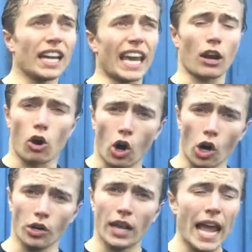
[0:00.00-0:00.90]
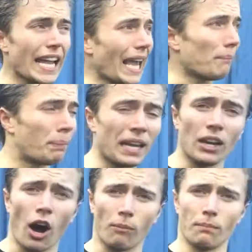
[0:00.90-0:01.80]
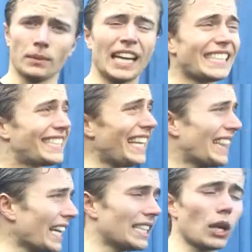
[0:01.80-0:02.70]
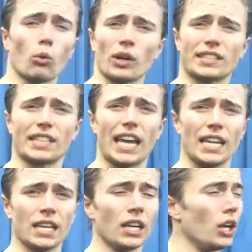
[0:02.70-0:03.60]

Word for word: get hurt, get beat up, see things they don't want to see.